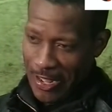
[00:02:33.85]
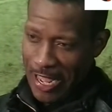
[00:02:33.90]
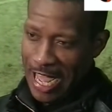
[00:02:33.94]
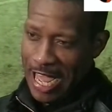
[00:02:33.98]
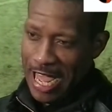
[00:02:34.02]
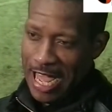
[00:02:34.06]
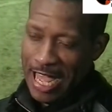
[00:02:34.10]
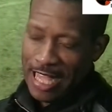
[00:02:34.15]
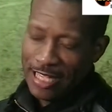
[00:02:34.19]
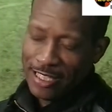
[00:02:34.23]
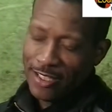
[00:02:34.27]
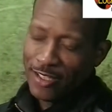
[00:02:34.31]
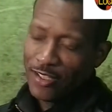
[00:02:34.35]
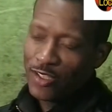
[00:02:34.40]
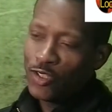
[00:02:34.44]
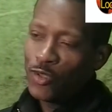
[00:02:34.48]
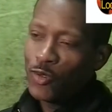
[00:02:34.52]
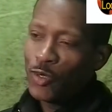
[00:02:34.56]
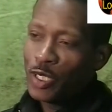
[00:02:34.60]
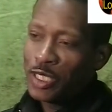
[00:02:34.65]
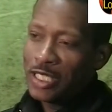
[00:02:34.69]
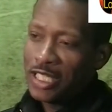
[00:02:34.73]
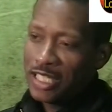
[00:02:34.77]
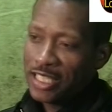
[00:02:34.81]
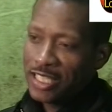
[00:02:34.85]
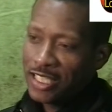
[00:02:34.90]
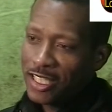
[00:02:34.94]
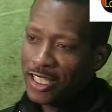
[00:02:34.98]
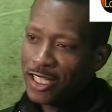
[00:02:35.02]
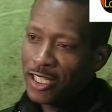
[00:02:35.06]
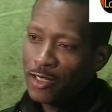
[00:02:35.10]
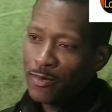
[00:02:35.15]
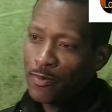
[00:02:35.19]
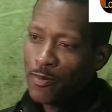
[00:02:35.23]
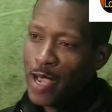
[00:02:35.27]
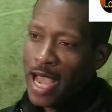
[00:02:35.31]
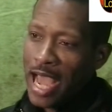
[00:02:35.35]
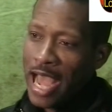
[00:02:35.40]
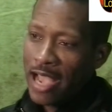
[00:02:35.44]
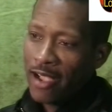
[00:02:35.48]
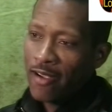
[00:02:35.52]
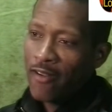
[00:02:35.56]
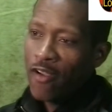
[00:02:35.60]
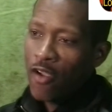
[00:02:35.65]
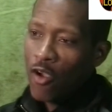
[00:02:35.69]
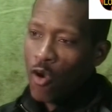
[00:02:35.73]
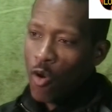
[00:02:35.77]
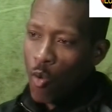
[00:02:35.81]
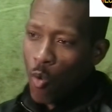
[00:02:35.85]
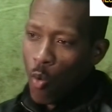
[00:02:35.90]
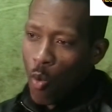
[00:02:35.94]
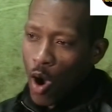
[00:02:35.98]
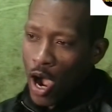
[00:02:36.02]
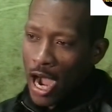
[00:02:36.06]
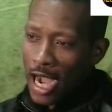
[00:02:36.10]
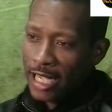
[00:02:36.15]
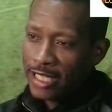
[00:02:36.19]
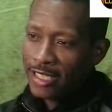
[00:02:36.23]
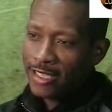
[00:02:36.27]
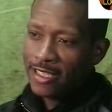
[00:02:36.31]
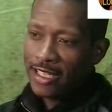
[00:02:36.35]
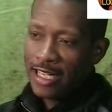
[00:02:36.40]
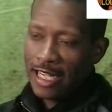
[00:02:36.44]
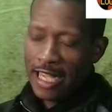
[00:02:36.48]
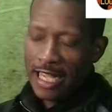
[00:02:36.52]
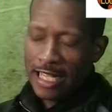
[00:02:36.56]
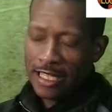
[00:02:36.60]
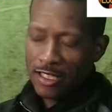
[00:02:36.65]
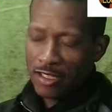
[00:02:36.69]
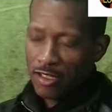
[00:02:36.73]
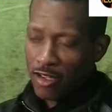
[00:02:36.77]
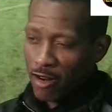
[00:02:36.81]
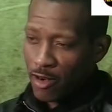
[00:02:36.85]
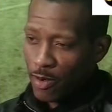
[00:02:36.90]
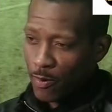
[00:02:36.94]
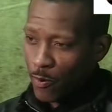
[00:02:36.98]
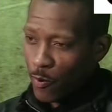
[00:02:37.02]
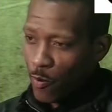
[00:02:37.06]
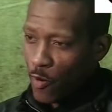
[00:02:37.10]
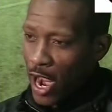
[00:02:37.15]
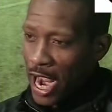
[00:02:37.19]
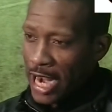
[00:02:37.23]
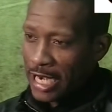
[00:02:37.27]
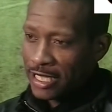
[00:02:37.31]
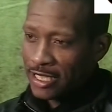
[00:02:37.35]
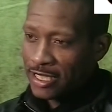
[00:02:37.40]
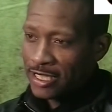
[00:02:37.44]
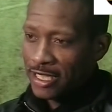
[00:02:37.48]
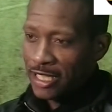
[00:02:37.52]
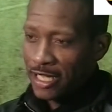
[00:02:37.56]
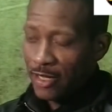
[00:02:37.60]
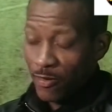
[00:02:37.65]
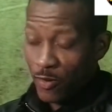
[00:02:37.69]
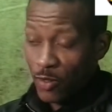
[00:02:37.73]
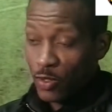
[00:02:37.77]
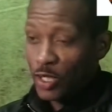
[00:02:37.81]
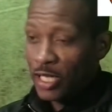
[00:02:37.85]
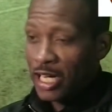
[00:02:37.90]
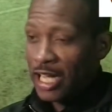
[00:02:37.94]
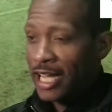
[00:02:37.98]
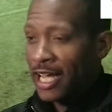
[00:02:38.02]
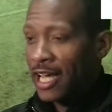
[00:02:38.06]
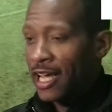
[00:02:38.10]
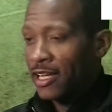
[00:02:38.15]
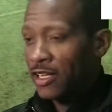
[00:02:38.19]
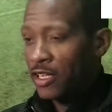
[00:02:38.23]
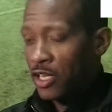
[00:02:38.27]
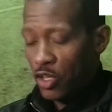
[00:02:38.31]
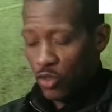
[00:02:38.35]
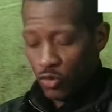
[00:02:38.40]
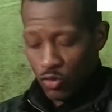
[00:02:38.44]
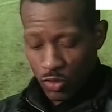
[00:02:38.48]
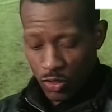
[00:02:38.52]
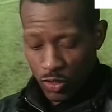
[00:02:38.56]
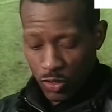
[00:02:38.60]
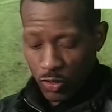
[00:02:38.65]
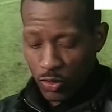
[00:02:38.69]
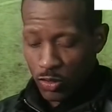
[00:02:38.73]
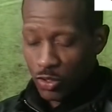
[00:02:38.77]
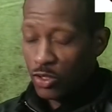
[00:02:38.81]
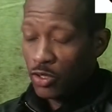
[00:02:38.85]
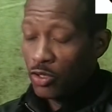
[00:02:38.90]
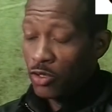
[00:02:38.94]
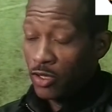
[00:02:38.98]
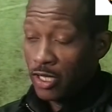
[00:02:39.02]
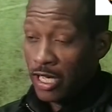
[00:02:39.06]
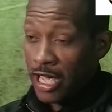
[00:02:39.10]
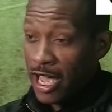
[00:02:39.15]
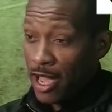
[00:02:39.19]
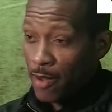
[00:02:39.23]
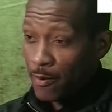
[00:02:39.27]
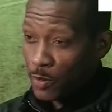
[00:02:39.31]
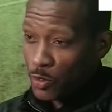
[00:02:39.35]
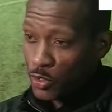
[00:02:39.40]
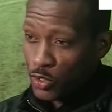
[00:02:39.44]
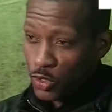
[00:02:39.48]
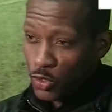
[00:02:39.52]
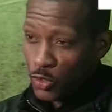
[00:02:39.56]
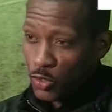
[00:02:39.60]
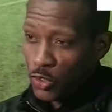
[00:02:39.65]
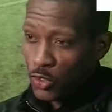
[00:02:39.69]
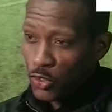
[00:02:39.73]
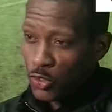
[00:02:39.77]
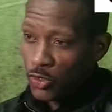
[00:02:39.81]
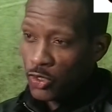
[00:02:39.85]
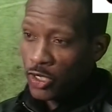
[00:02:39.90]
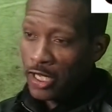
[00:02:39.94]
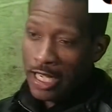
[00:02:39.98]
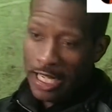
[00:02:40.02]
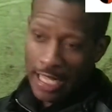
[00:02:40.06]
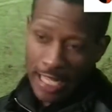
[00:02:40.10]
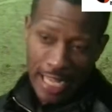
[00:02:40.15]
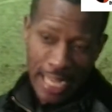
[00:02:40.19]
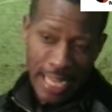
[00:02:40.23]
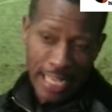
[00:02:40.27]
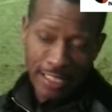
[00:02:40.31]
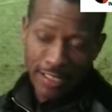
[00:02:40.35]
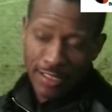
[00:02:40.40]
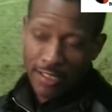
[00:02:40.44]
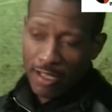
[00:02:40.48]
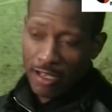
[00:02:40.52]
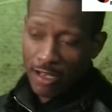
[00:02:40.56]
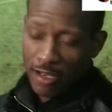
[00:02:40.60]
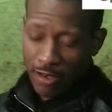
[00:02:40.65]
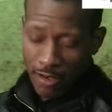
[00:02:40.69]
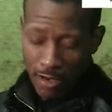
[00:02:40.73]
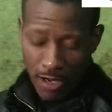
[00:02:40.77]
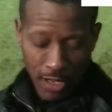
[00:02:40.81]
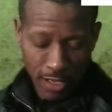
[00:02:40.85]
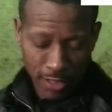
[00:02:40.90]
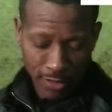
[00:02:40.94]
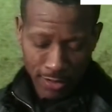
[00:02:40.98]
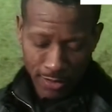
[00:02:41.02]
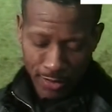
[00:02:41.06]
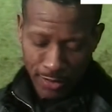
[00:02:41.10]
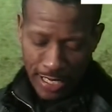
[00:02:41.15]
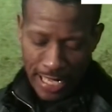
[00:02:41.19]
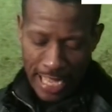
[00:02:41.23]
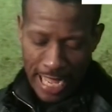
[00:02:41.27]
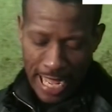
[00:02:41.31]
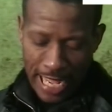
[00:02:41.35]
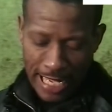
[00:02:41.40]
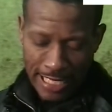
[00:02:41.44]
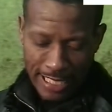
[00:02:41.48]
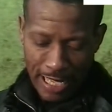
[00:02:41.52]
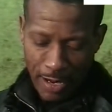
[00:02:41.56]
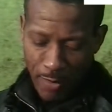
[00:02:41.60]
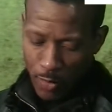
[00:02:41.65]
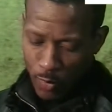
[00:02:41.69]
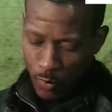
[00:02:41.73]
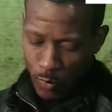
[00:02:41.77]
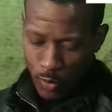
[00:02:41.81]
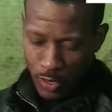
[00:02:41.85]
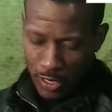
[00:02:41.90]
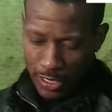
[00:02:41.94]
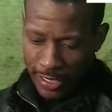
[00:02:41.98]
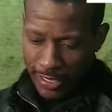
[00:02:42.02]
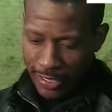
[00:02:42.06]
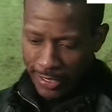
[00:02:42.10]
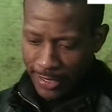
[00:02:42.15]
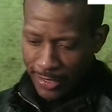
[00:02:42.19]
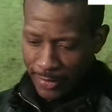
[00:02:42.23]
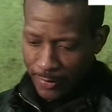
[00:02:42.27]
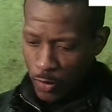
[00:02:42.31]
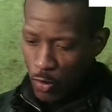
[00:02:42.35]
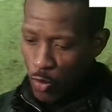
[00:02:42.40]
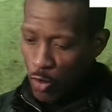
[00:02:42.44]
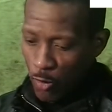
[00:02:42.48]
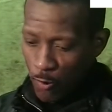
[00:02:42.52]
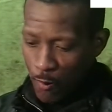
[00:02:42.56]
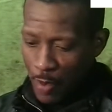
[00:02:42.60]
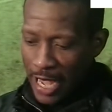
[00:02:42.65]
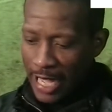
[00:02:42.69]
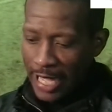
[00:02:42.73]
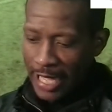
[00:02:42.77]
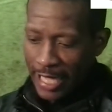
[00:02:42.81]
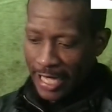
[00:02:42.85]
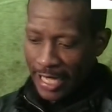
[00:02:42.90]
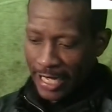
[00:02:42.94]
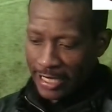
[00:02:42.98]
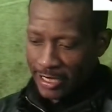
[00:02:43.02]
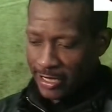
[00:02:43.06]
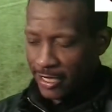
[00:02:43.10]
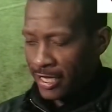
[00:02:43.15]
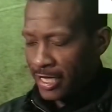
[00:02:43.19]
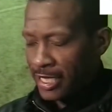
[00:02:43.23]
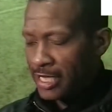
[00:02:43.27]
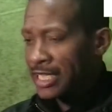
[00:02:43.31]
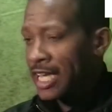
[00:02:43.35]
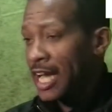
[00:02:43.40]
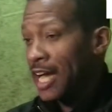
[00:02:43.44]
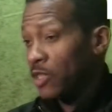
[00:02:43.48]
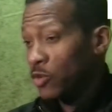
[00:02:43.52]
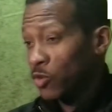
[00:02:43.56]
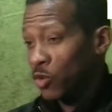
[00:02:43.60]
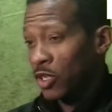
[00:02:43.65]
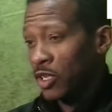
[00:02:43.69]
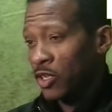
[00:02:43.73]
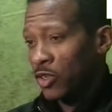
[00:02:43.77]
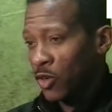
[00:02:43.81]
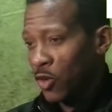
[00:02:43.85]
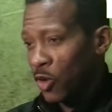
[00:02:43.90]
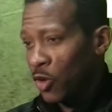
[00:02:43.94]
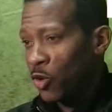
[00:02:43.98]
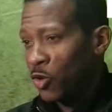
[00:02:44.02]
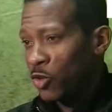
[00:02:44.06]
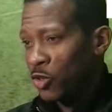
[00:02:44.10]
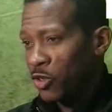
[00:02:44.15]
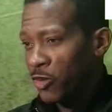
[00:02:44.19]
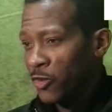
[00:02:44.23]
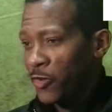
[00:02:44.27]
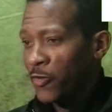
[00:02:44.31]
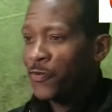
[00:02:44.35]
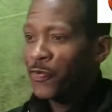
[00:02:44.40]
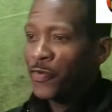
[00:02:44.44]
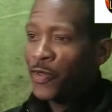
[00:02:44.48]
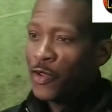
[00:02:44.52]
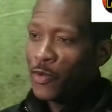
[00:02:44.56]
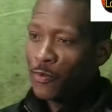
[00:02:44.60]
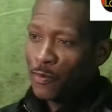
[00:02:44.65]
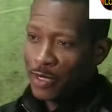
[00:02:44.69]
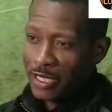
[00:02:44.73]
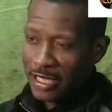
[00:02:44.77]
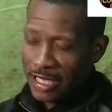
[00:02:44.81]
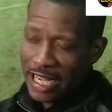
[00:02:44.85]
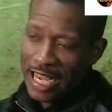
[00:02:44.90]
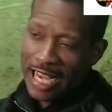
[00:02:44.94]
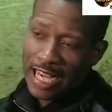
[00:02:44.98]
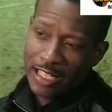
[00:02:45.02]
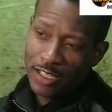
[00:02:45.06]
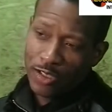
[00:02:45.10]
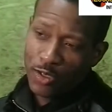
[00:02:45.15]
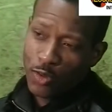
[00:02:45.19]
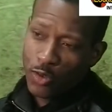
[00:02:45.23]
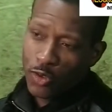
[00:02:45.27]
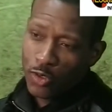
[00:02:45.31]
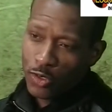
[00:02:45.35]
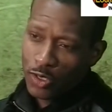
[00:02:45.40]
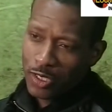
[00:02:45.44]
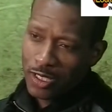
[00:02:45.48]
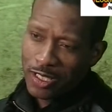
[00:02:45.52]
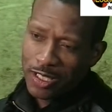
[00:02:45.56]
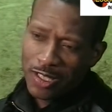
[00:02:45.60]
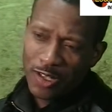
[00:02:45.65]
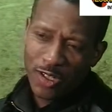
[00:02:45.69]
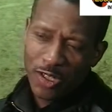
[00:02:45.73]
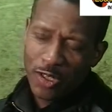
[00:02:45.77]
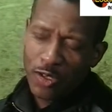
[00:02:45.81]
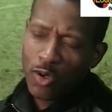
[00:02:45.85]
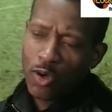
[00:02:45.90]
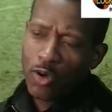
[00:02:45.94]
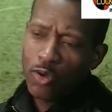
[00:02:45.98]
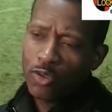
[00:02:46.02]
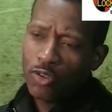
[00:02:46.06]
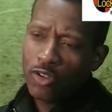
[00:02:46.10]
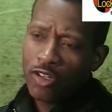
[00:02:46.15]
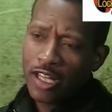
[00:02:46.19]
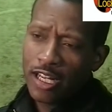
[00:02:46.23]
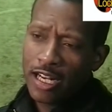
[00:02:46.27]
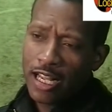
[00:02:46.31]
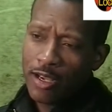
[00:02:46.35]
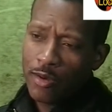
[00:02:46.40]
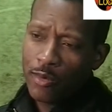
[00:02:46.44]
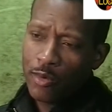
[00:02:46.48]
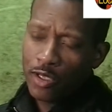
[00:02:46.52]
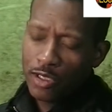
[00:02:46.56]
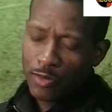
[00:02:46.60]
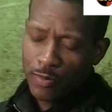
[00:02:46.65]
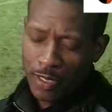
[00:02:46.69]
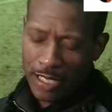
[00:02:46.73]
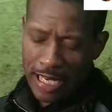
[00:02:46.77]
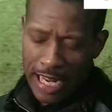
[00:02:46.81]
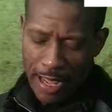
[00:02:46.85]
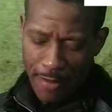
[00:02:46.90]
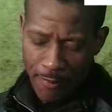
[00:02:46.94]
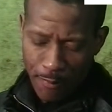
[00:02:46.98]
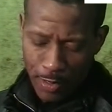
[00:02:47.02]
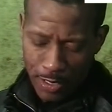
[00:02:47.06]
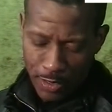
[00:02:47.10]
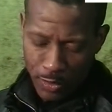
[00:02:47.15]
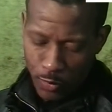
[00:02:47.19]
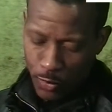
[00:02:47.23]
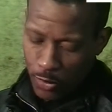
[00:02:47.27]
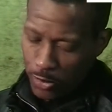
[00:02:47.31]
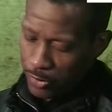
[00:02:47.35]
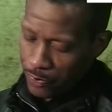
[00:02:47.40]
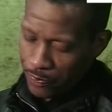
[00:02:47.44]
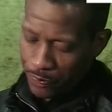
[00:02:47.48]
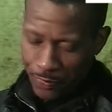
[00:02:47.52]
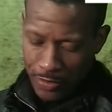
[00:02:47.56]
as a student, just stood back, watched, and started practicing. Eventually I got introduced to Campbell Jr. I saw also guys that were really good who were my age, because these guys were a little older. The guys who were a little older than I was, but not much, were